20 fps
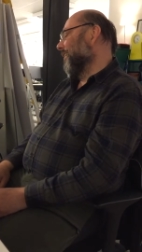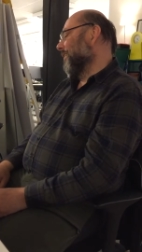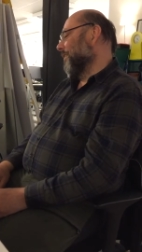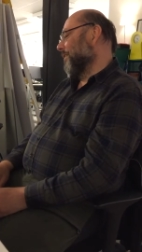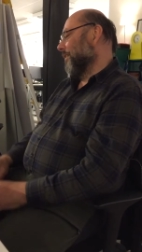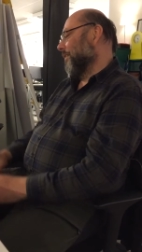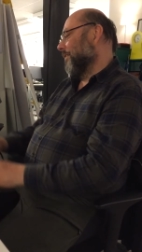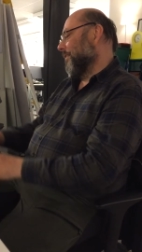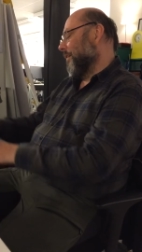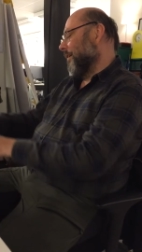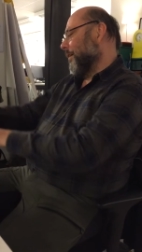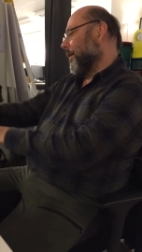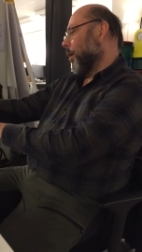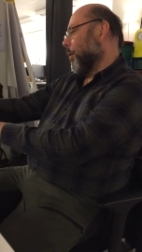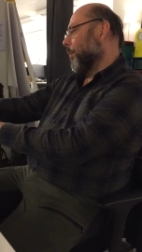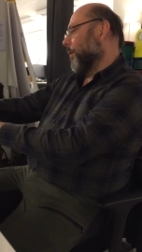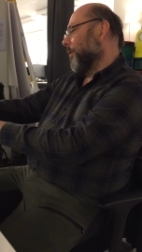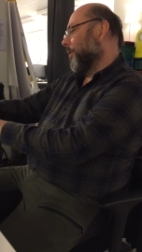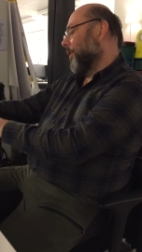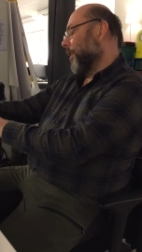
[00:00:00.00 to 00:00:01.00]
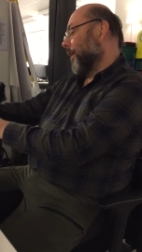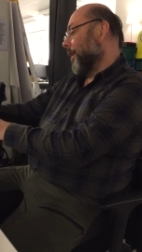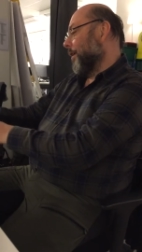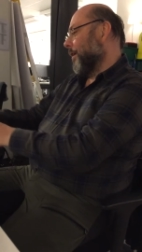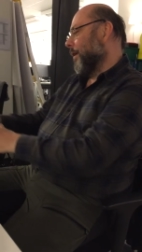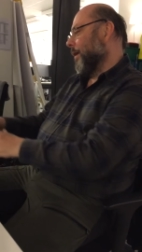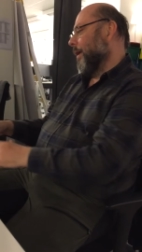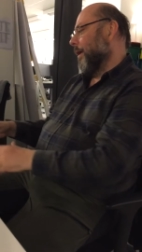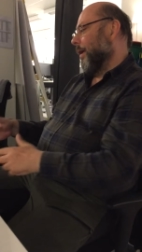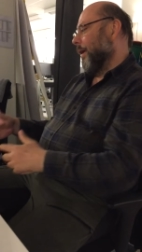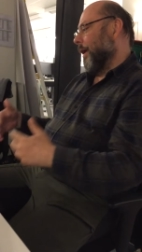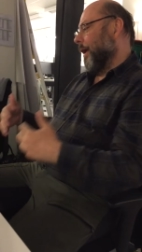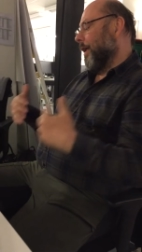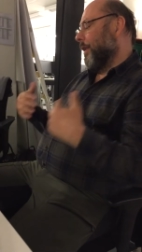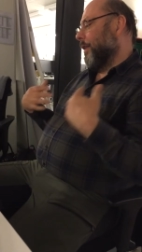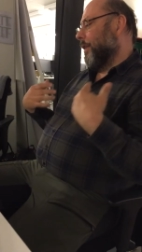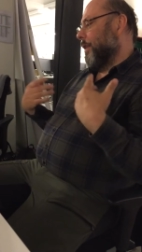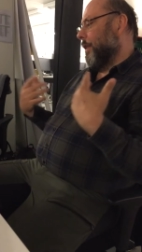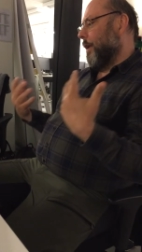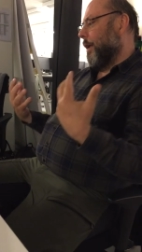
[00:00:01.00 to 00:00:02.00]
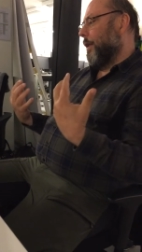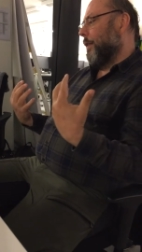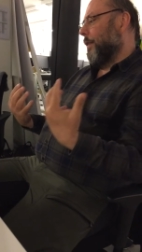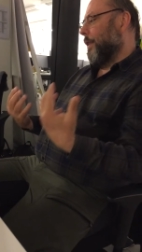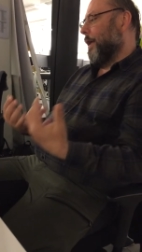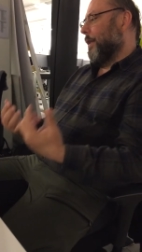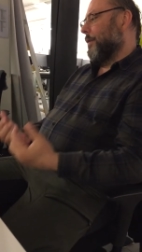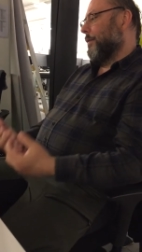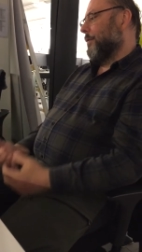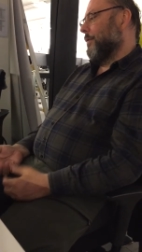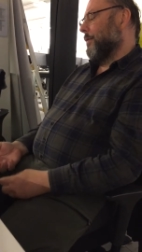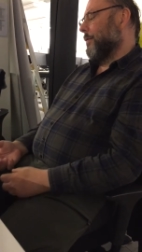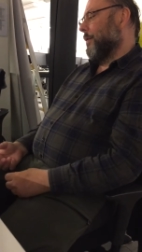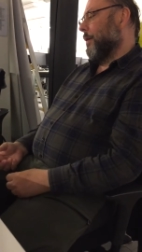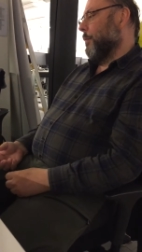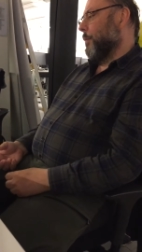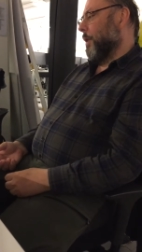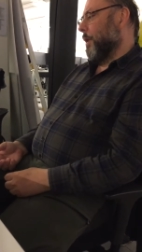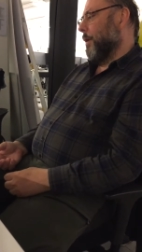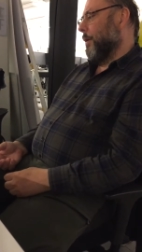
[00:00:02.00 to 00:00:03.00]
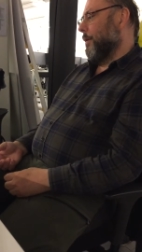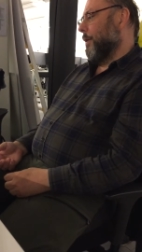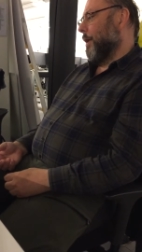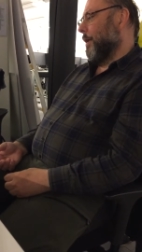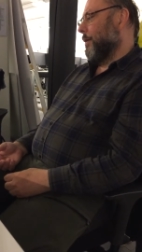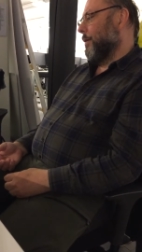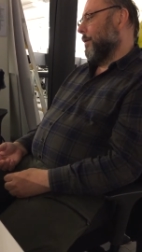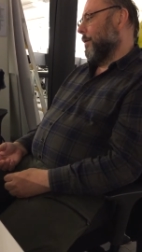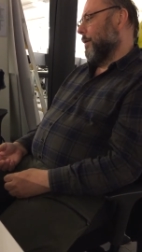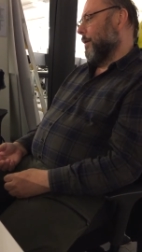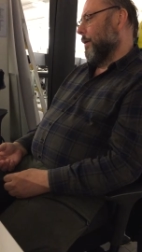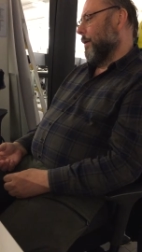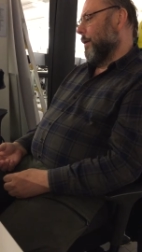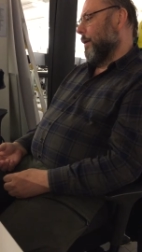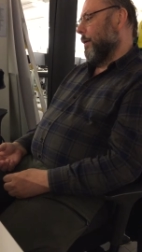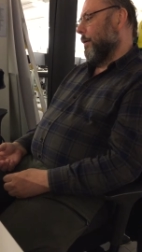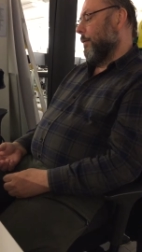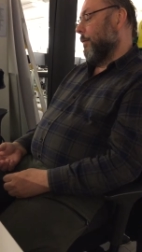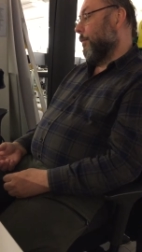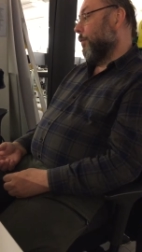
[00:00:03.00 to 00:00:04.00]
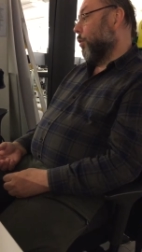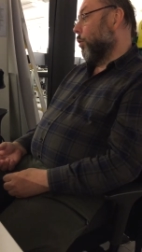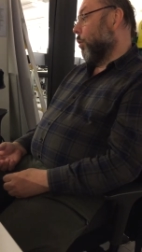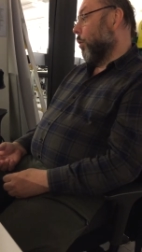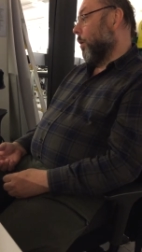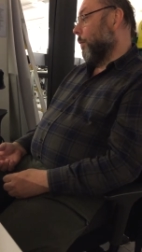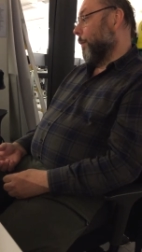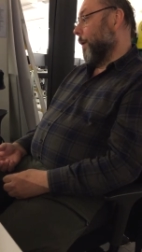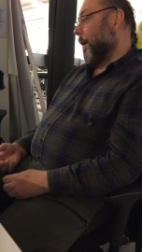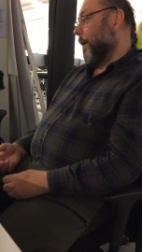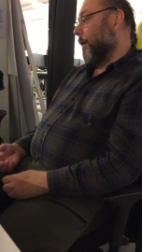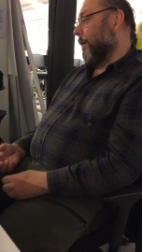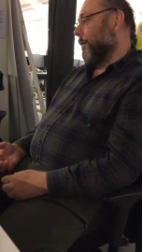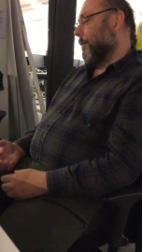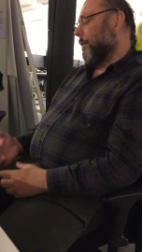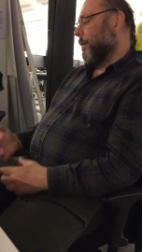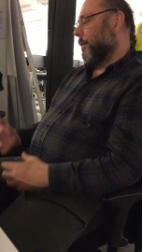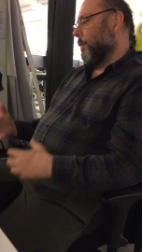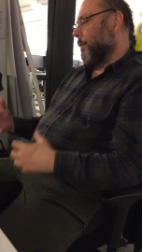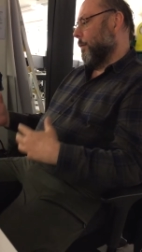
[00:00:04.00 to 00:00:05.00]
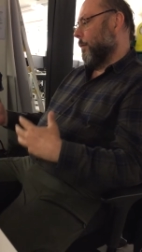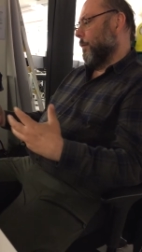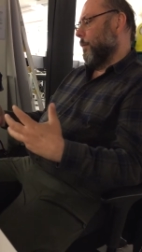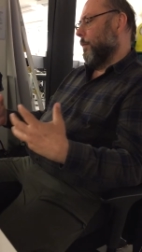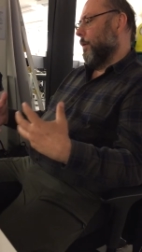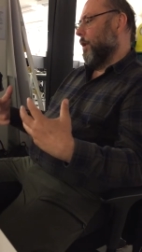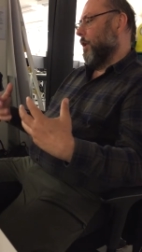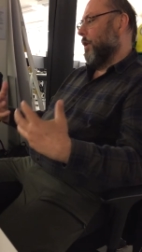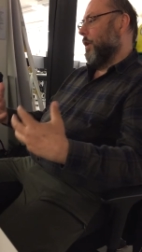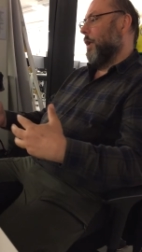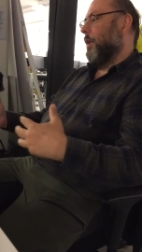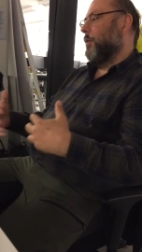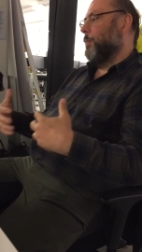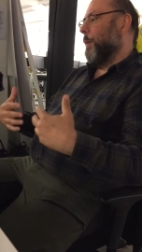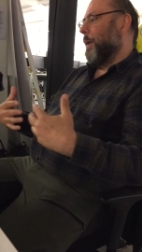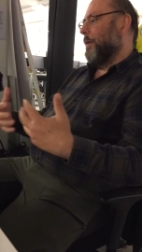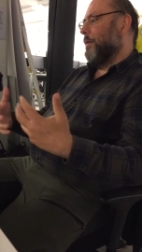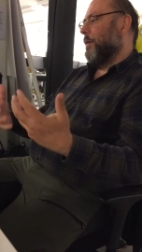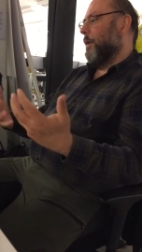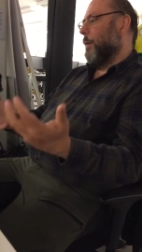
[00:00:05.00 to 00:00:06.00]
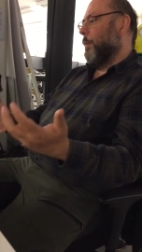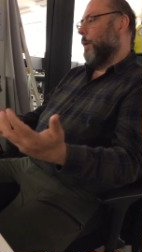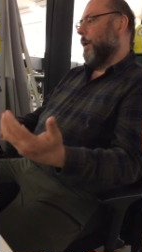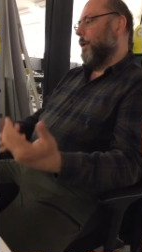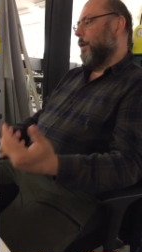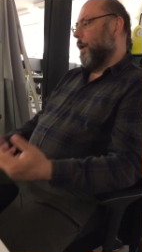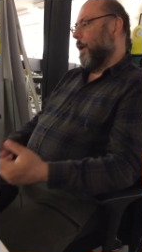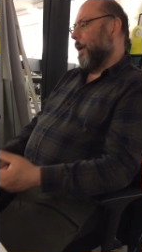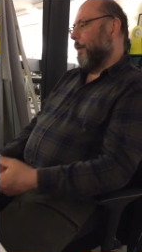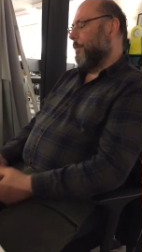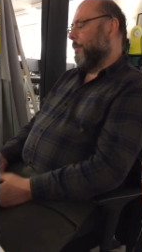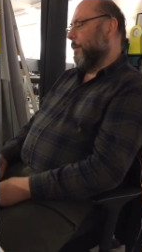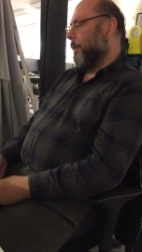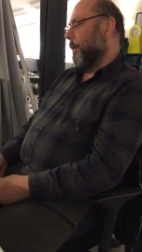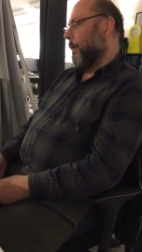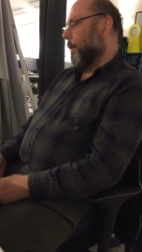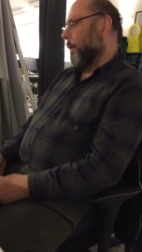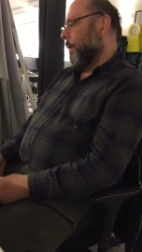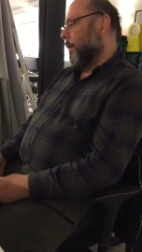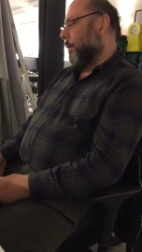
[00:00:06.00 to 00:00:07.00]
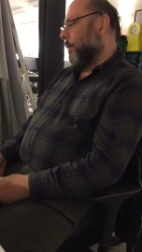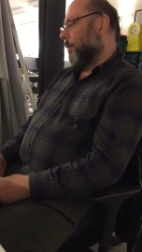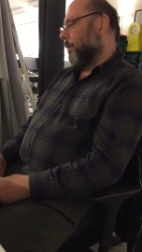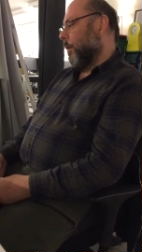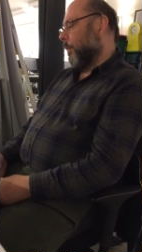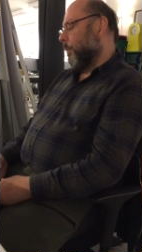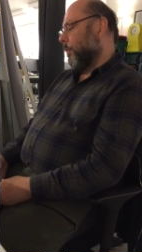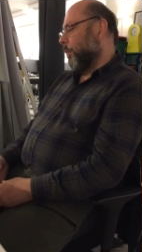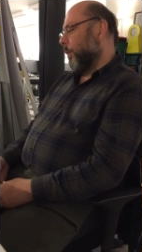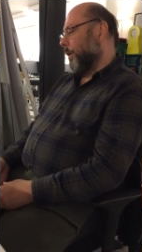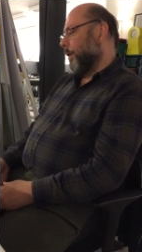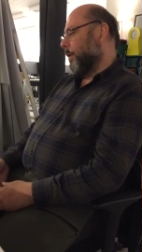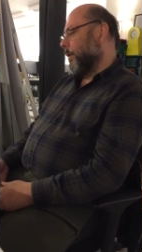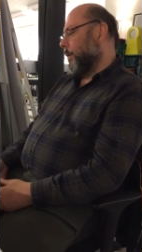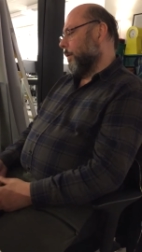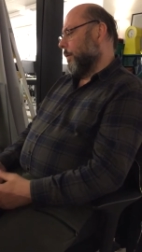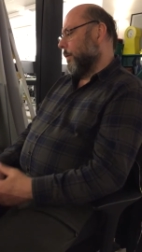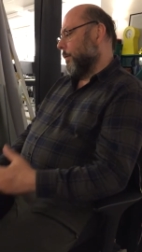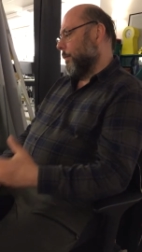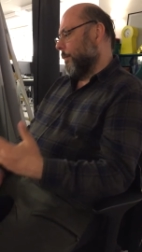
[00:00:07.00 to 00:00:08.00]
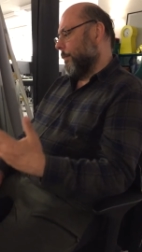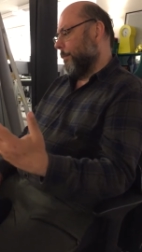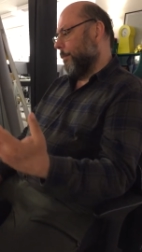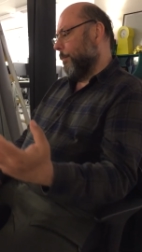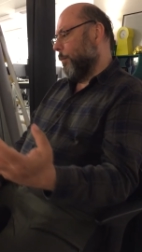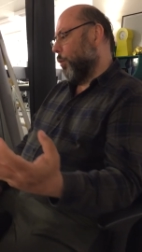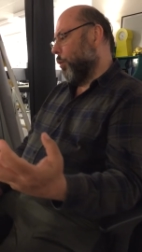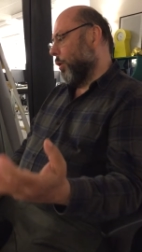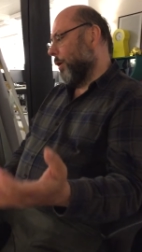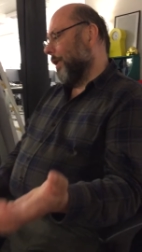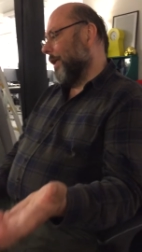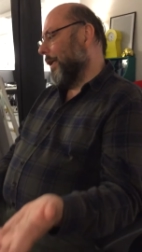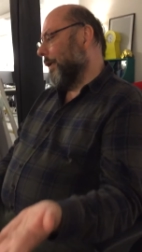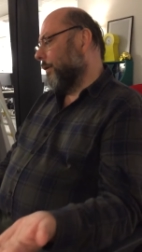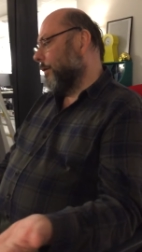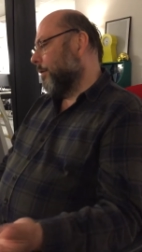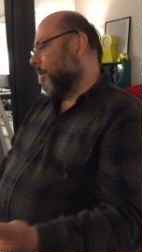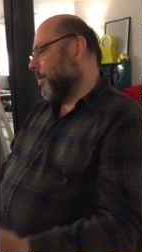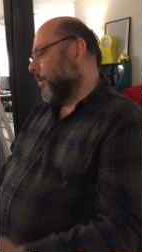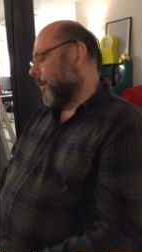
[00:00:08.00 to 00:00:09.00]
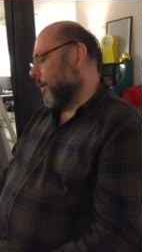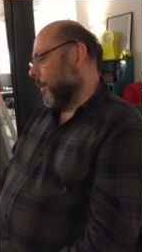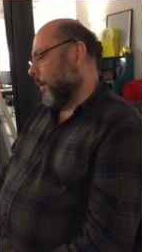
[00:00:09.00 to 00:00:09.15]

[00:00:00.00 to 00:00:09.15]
yeah. common thing, and and that's something that for all parents, mm-hmm. uh, especially when you have some with more needs,